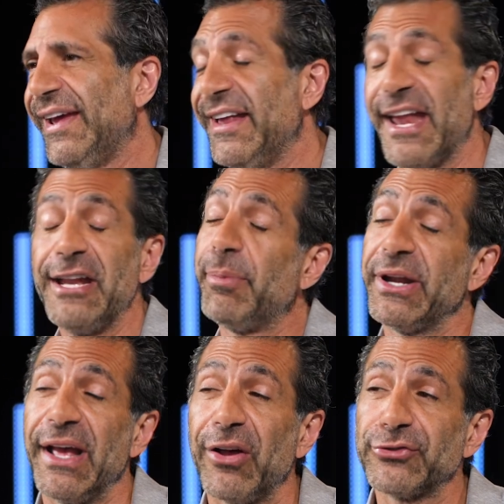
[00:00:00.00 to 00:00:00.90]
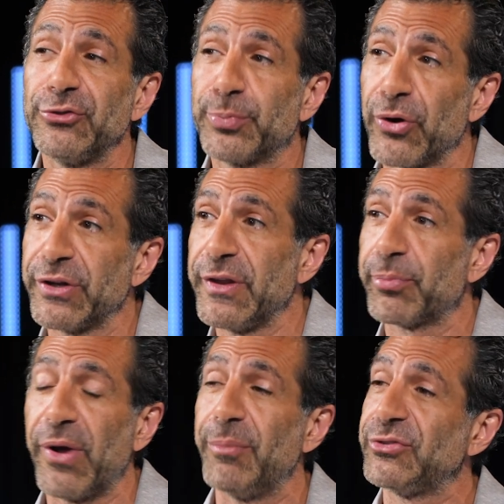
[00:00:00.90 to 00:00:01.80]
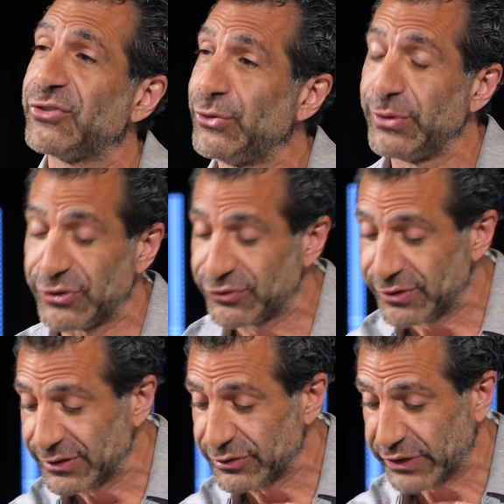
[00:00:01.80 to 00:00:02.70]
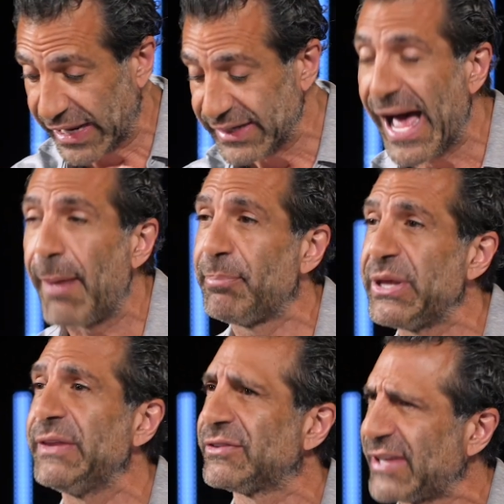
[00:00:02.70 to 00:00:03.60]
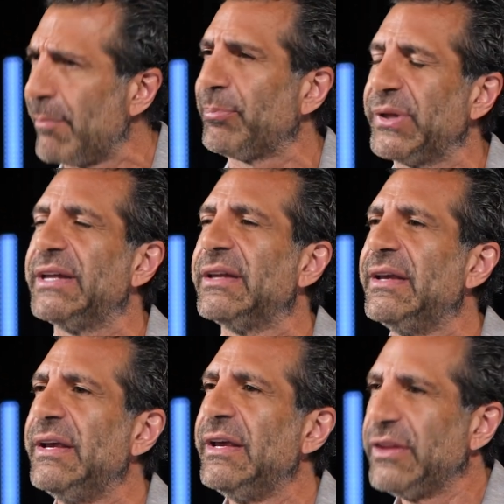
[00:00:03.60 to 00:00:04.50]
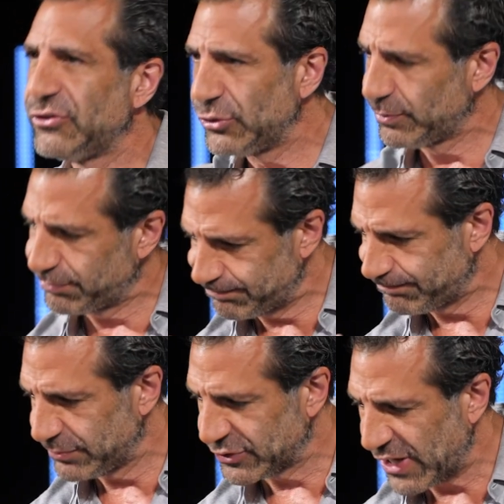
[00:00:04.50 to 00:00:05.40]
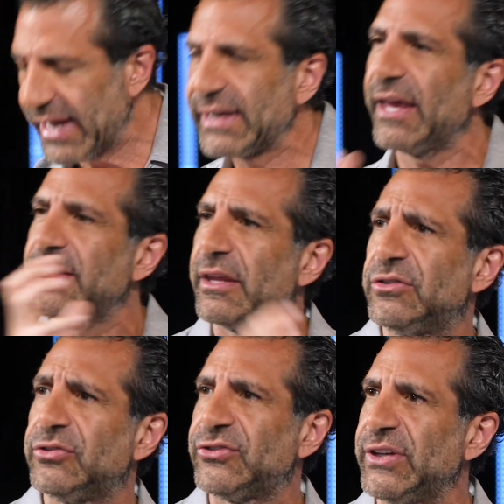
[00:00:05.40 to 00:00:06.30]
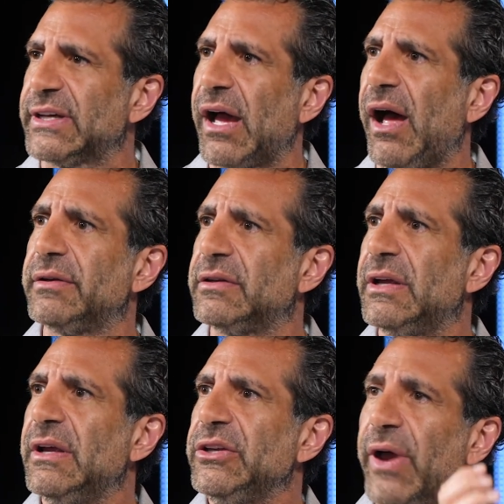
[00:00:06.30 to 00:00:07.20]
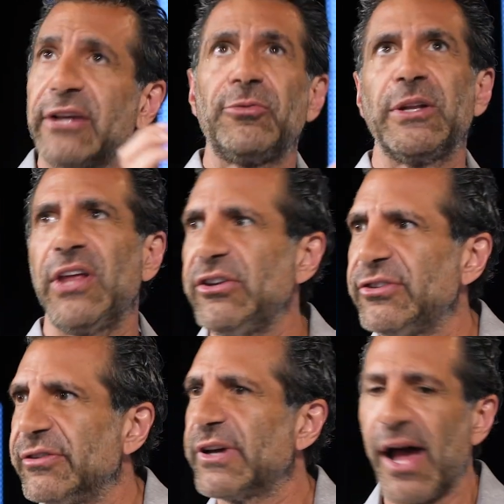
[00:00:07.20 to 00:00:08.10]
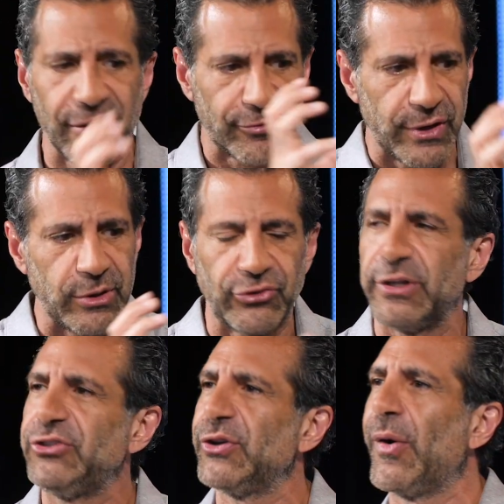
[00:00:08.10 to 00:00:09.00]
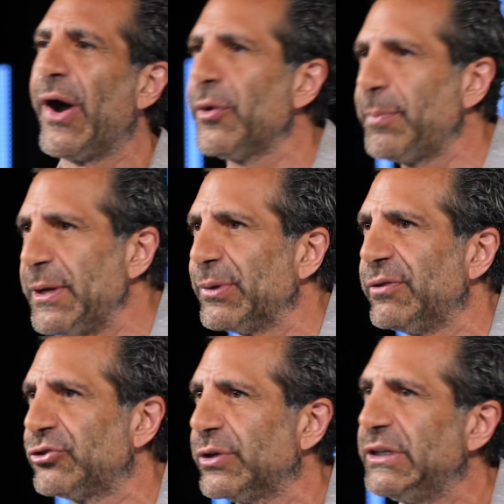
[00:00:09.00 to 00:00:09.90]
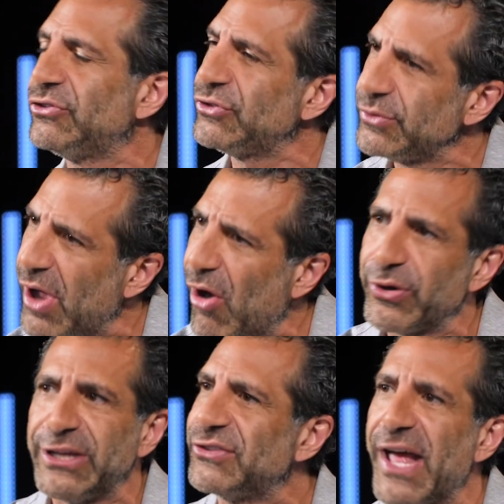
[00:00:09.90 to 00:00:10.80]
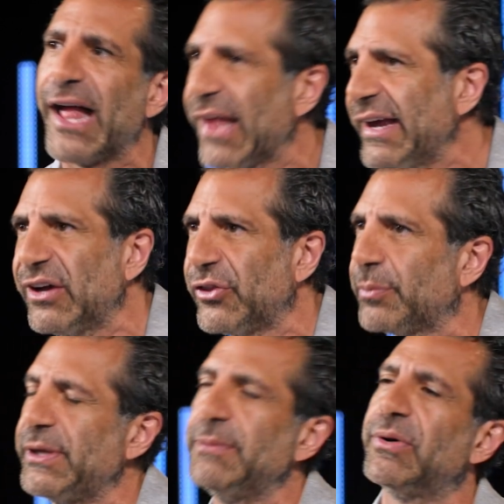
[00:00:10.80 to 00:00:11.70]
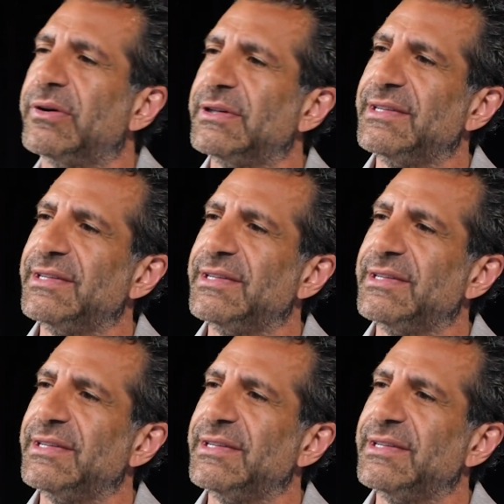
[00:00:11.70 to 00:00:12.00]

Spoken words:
And anybody else who's broken their promise to you just cannot be the template that you take and that you stick on your expectation of God for Him to treat you how other people have treated you. No, He's not like other people.